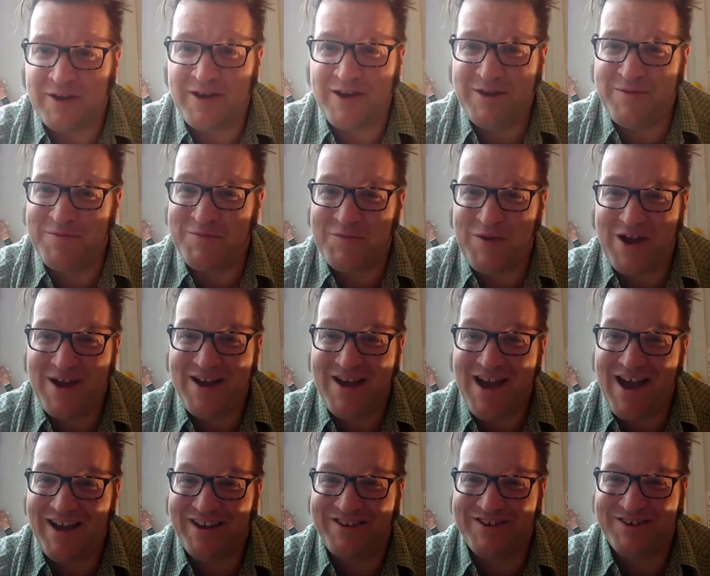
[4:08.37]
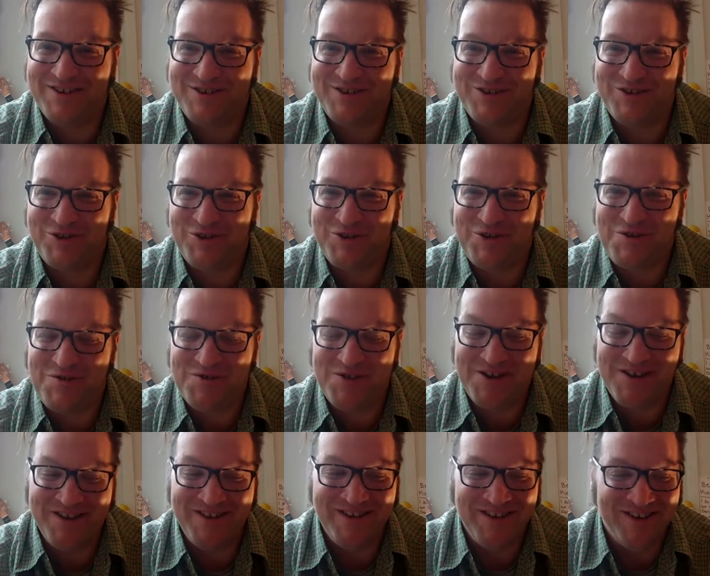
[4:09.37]
And my actions sure
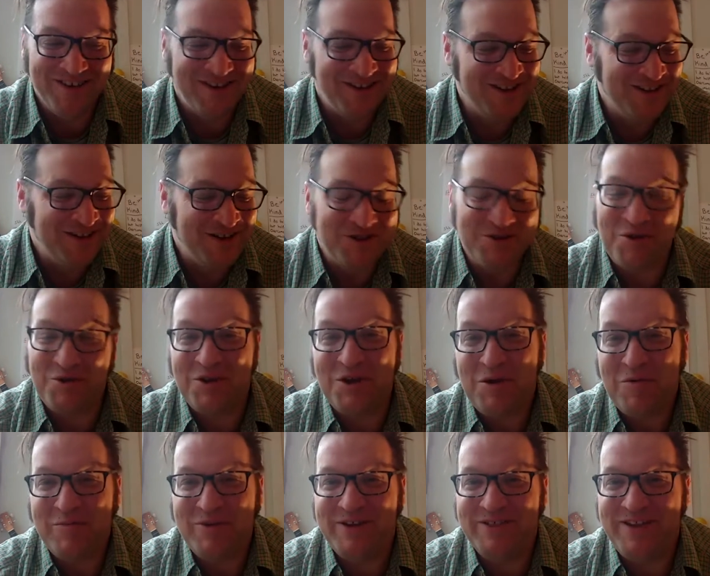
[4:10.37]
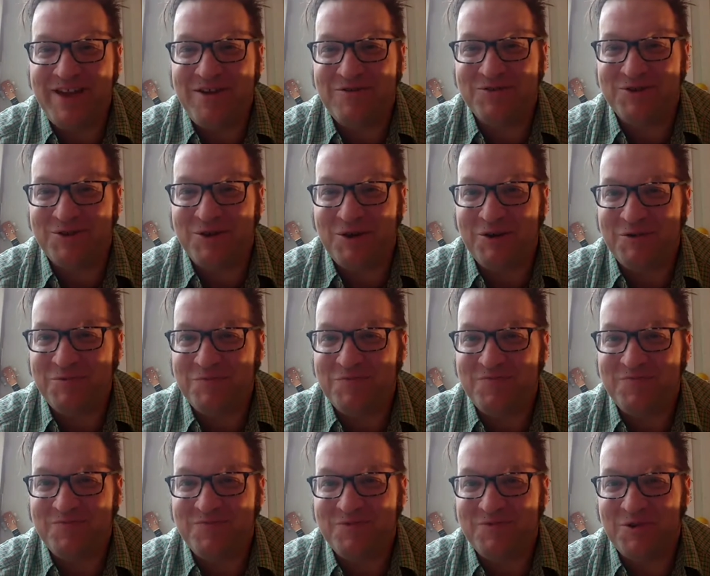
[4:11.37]
don't help me in that regard,
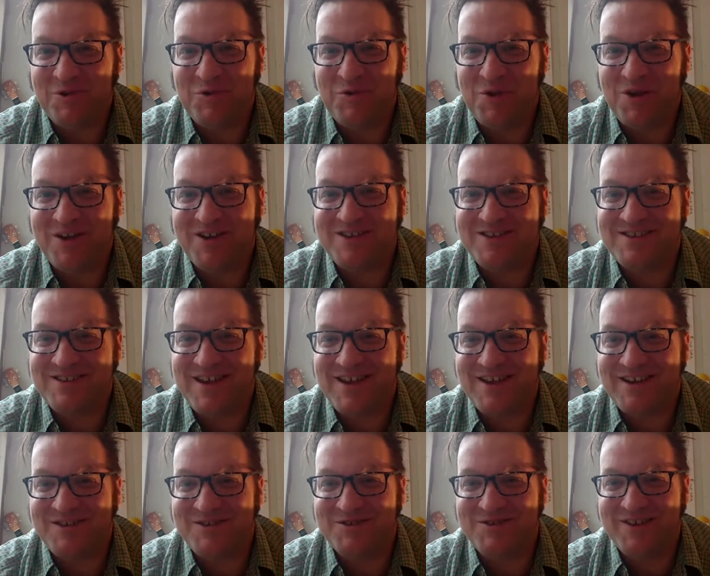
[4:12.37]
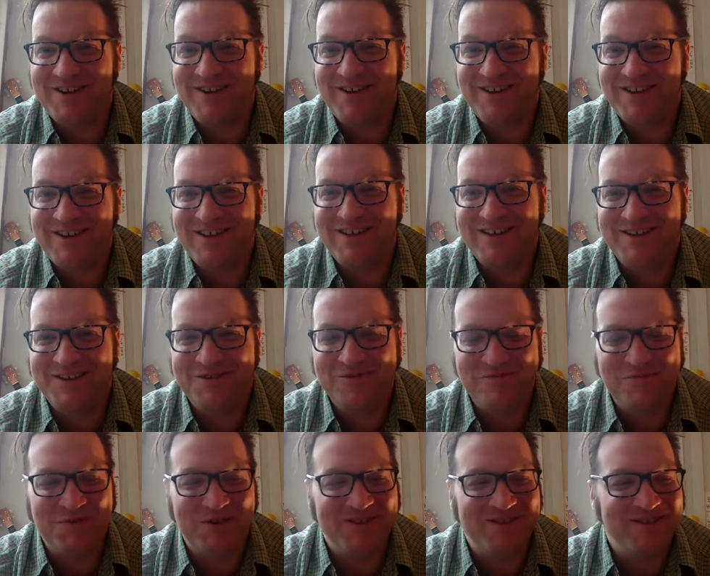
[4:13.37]
or what I say, do they?
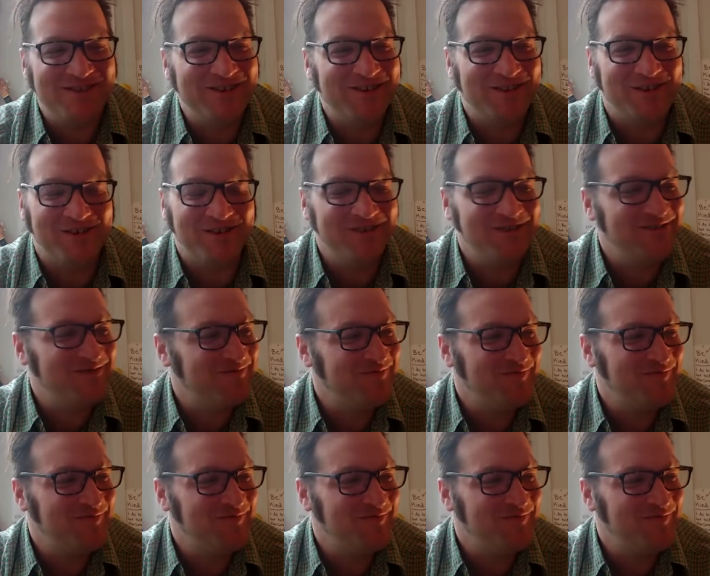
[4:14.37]
But still.